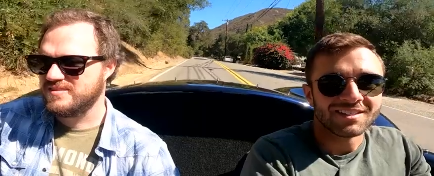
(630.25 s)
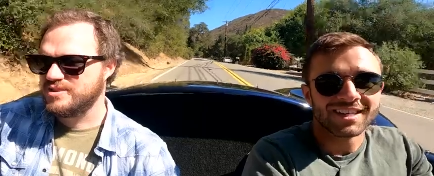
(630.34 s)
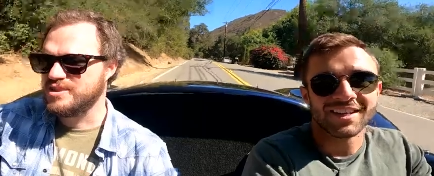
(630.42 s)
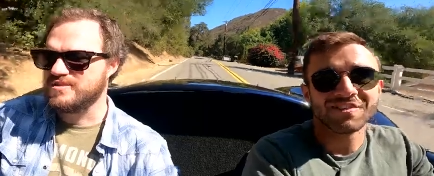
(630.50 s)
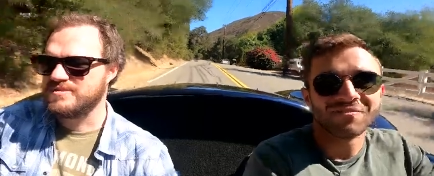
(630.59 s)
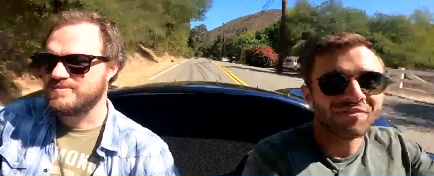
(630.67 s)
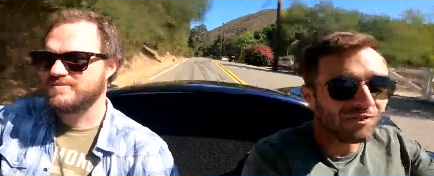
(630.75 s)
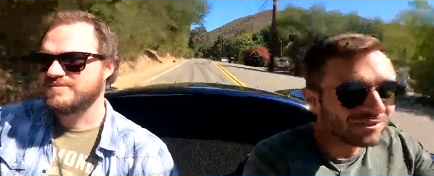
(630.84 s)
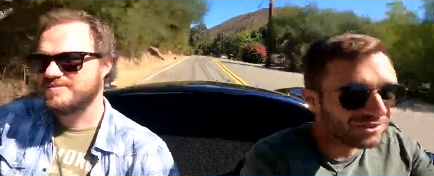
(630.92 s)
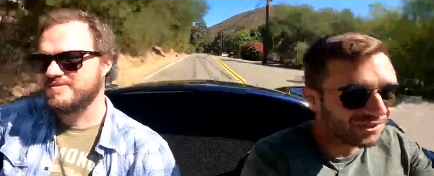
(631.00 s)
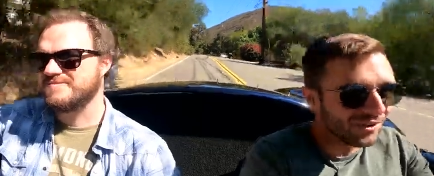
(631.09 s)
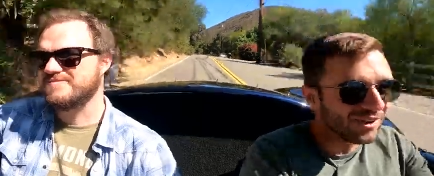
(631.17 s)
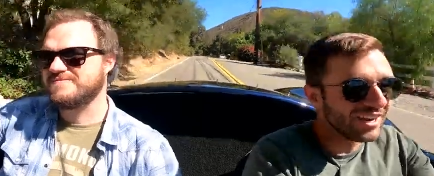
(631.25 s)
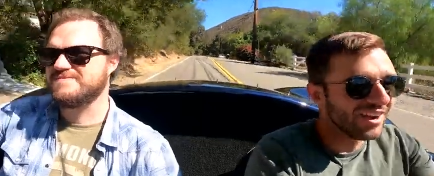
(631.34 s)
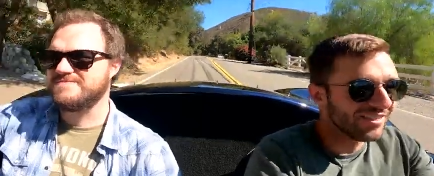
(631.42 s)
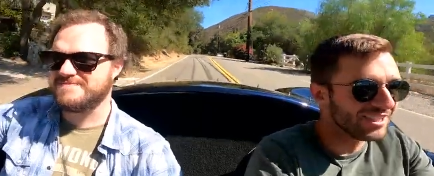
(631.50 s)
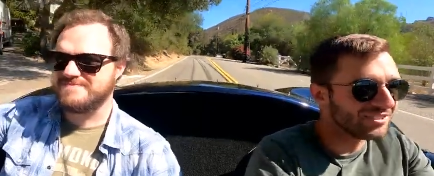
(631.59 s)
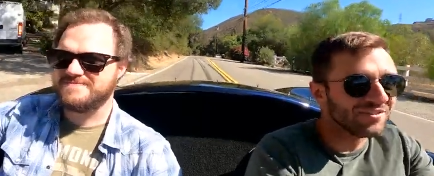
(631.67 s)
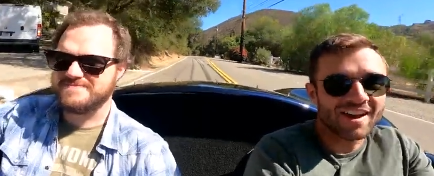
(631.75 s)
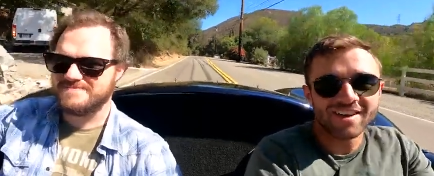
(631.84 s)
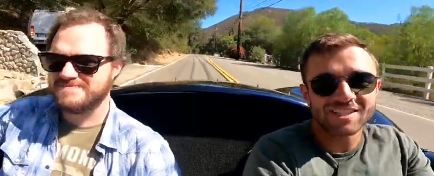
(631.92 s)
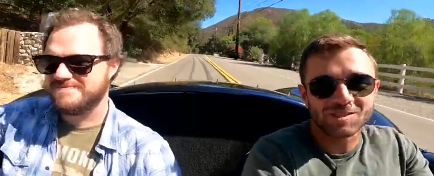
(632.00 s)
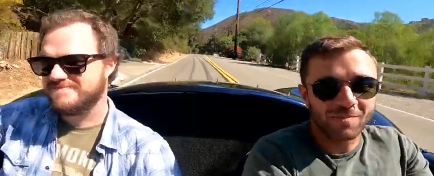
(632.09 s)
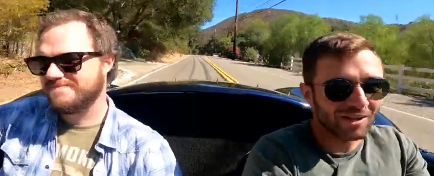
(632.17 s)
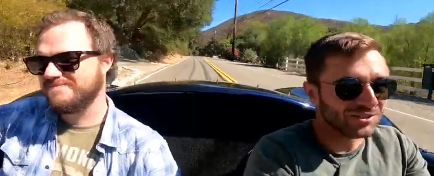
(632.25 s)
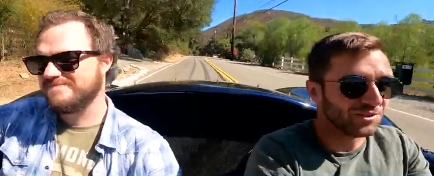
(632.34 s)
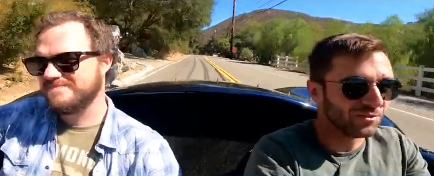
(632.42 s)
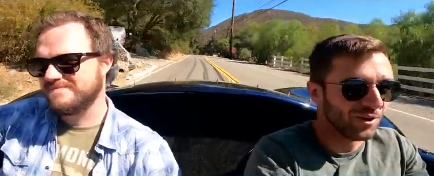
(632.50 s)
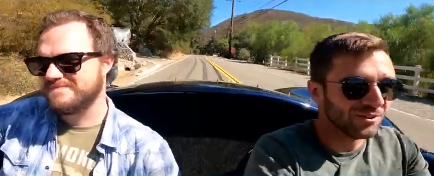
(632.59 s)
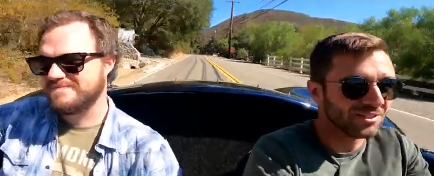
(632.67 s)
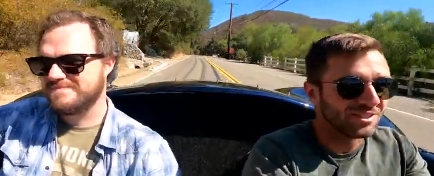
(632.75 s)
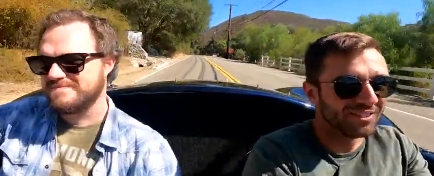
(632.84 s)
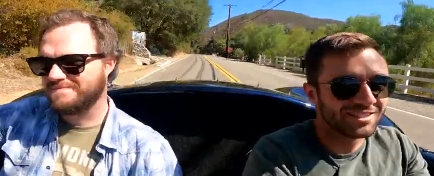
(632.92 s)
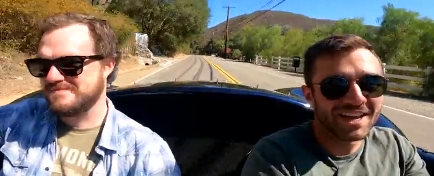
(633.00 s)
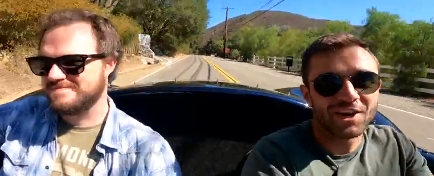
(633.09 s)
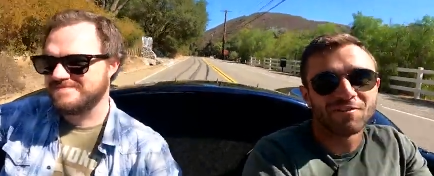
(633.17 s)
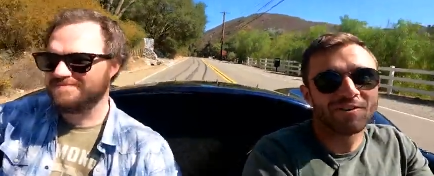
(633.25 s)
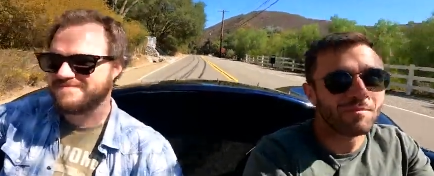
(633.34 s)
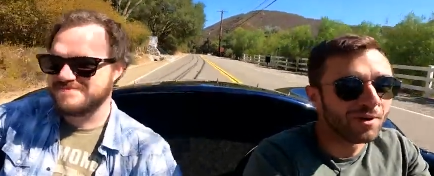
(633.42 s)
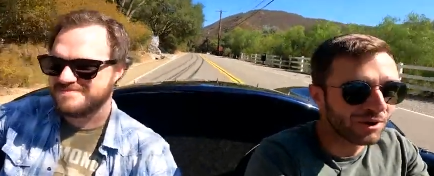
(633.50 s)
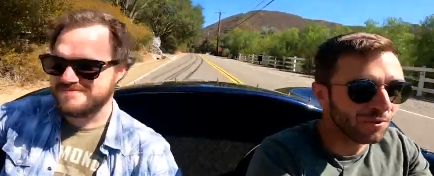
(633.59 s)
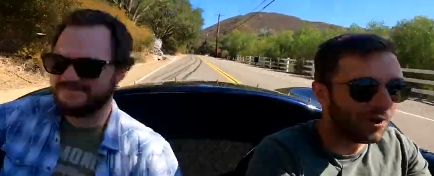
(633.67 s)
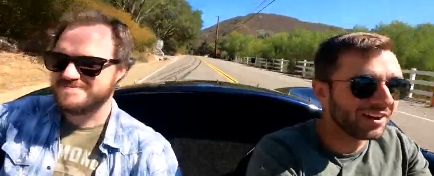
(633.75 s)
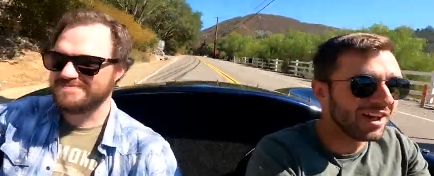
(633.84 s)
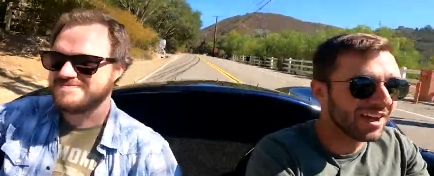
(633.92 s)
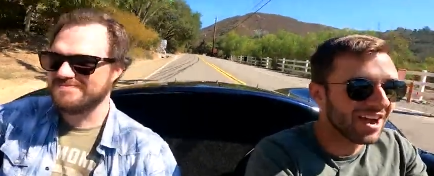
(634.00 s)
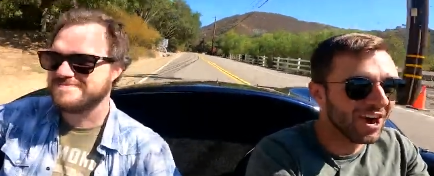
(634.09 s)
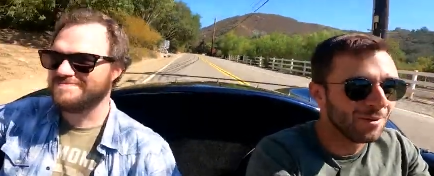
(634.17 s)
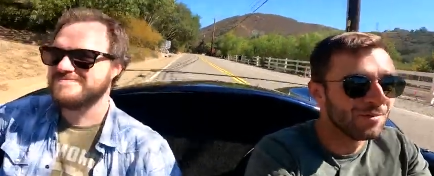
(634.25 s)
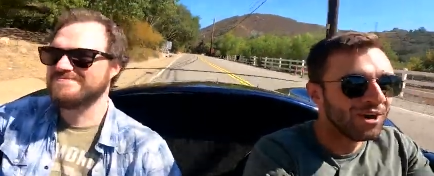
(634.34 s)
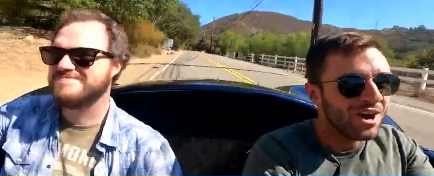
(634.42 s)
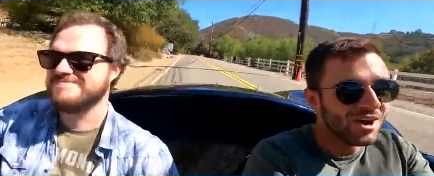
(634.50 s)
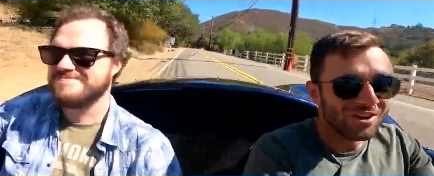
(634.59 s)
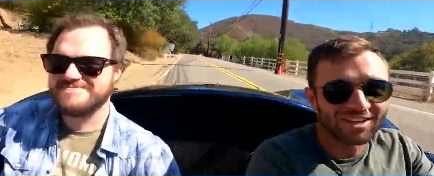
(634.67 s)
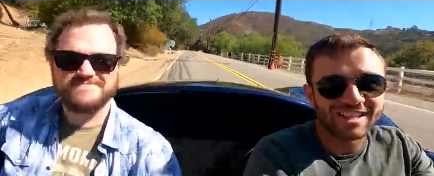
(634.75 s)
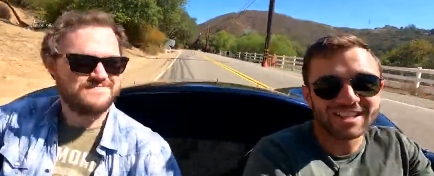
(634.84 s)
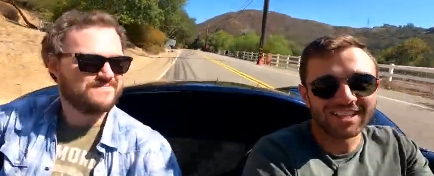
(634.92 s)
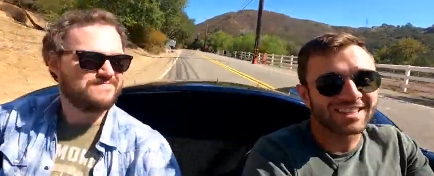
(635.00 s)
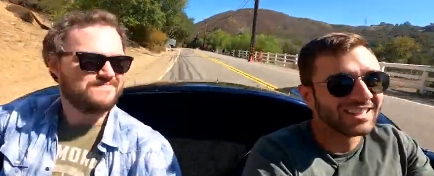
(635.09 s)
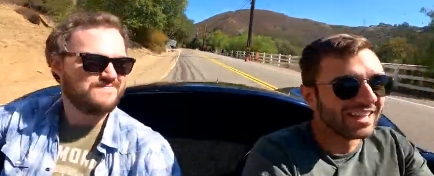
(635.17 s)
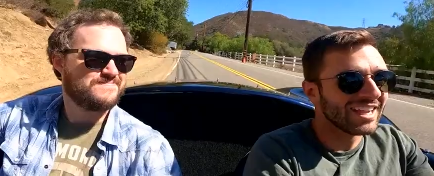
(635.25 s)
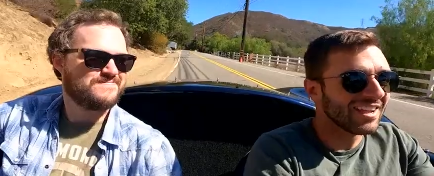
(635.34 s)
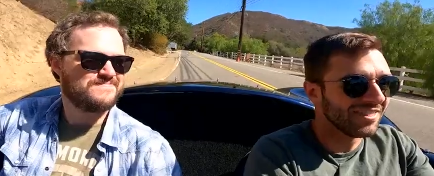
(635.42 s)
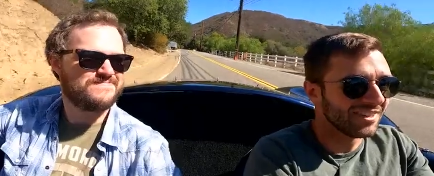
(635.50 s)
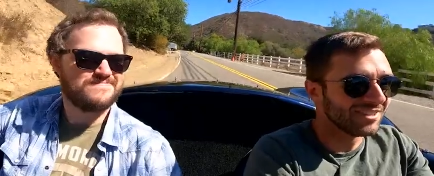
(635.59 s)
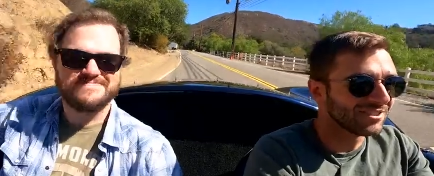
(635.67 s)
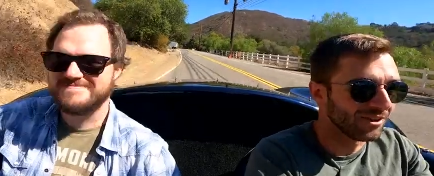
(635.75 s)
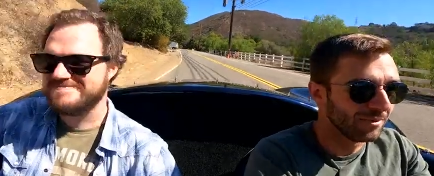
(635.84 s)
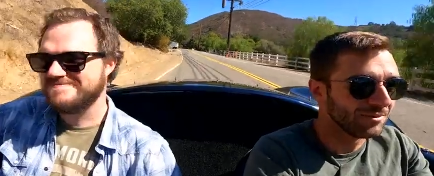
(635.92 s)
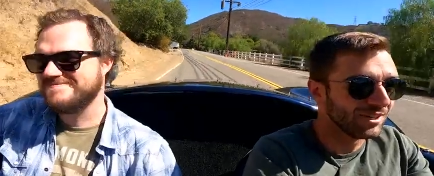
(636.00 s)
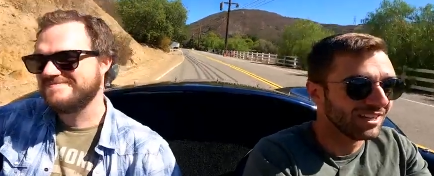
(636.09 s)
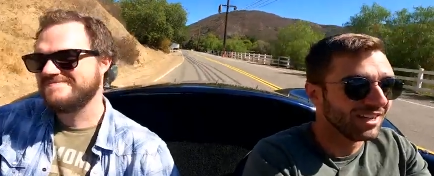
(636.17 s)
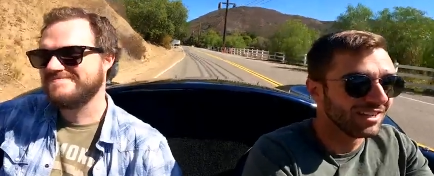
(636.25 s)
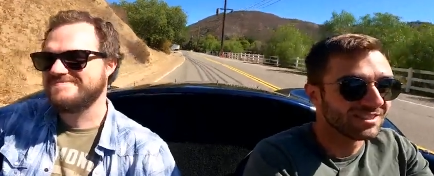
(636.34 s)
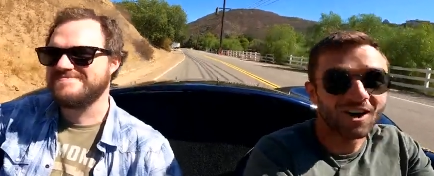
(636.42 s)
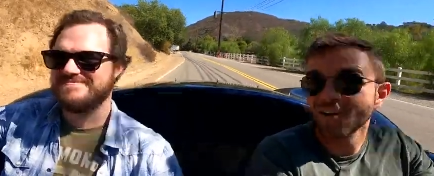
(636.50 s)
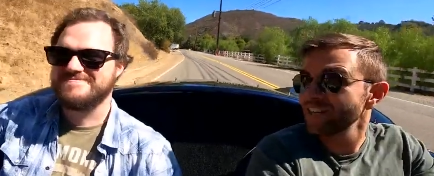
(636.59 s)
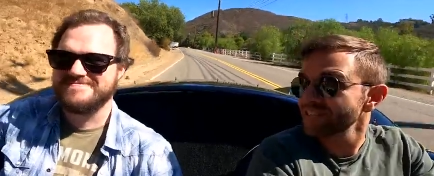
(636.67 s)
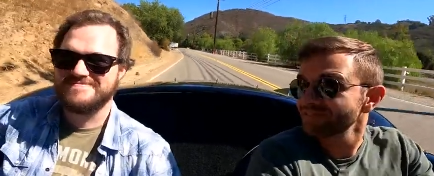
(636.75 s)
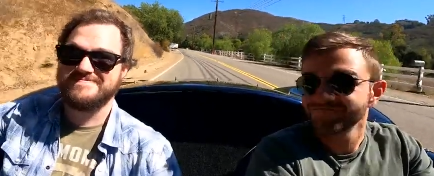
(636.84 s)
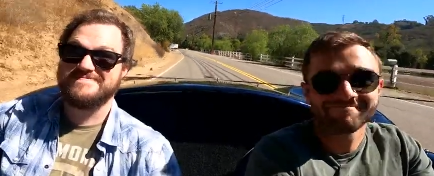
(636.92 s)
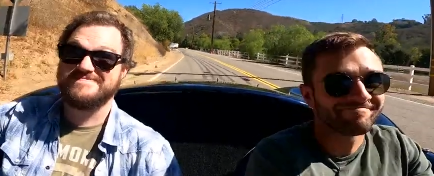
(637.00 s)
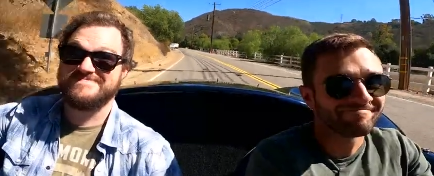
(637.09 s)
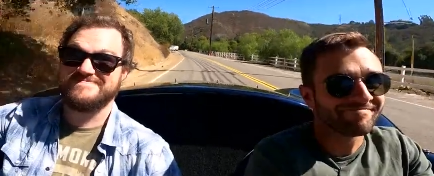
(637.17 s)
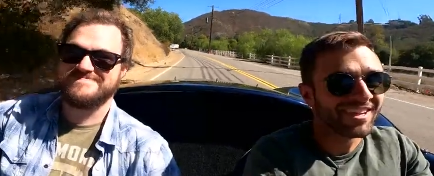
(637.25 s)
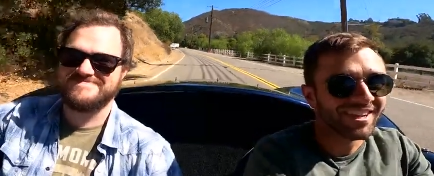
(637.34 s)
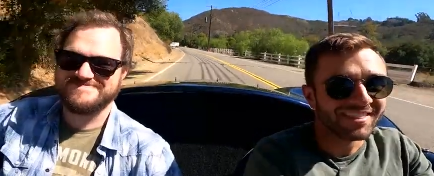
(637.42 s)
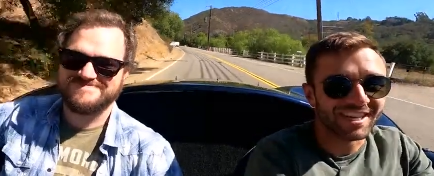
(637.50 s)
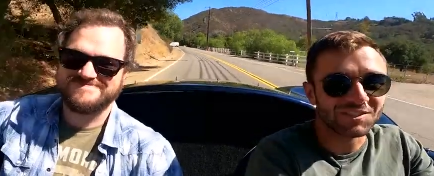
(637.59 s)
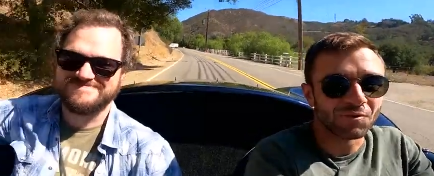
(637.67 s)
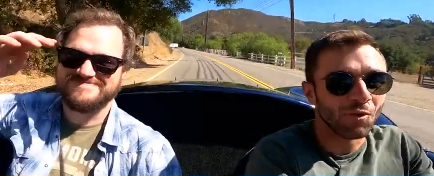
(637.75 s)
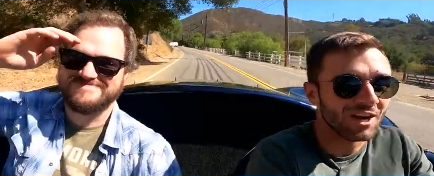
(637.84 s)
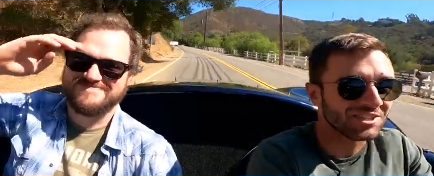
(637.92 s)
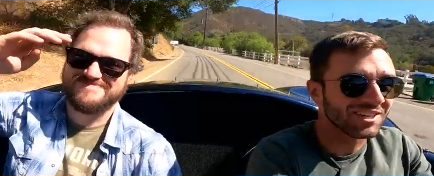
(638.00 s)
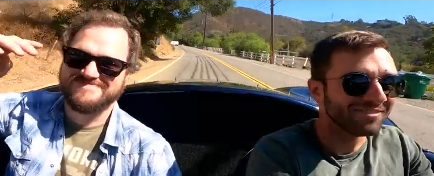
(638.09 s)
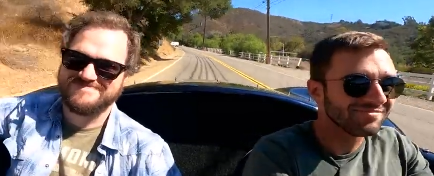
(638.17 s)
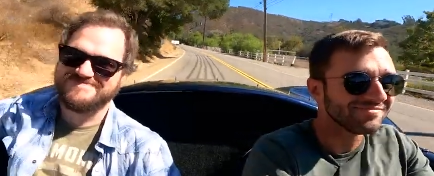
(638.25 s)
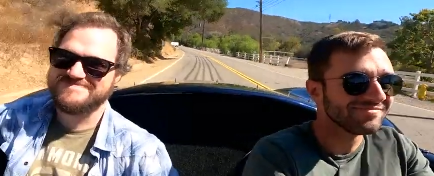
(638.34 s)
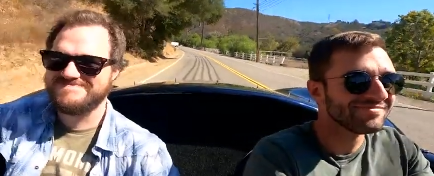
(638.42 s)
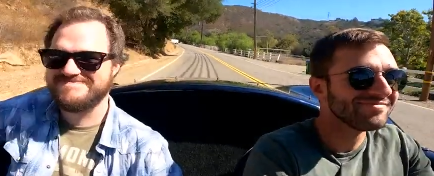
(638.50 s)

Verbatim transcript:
Speaker 1: To get the full story on these very special roadsters, head over to Motor one dot com, where you can click the link in the description. And as always, thanks for watching.